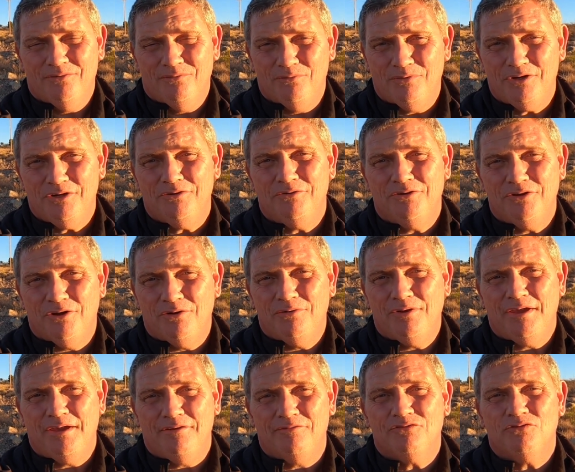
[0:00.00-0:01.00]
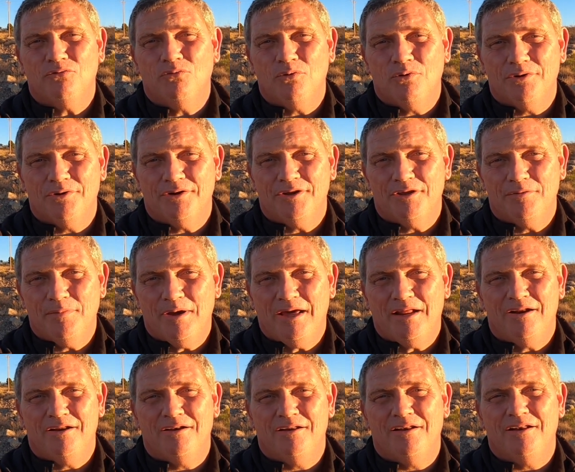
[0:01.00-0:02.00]
when you don't have to worry
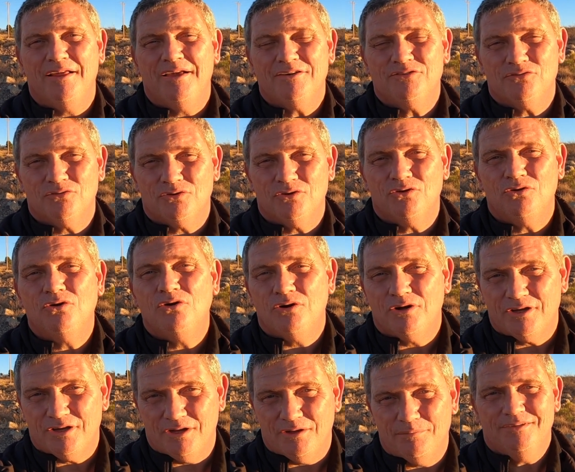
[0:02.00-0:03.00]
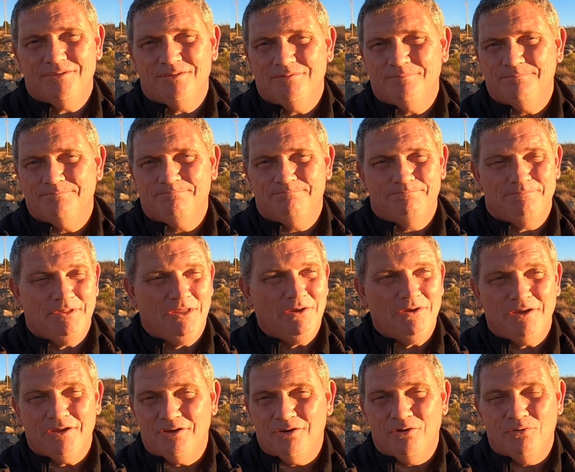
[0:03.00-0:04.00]
about an electrical hookup. You
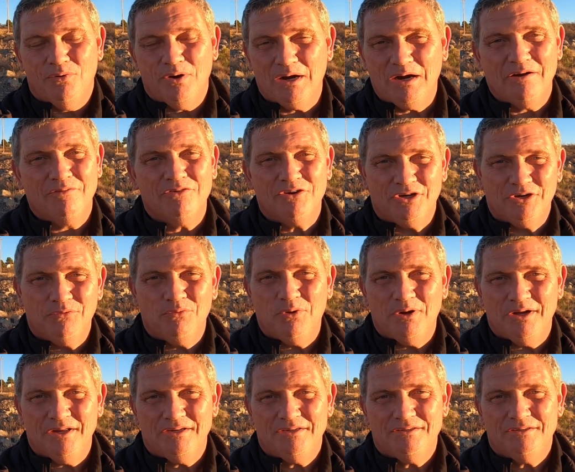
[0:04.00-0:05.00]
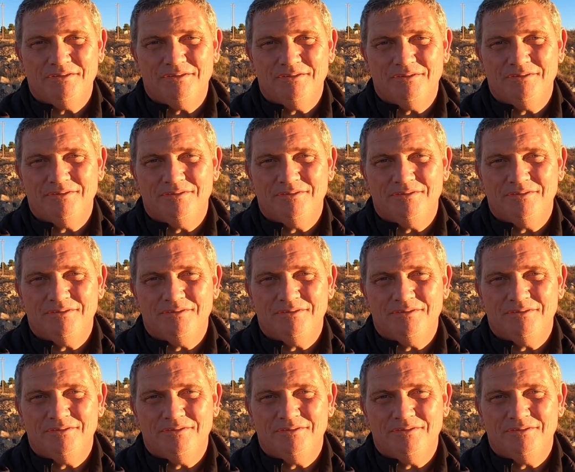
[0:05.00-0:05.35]
can go wherever you want.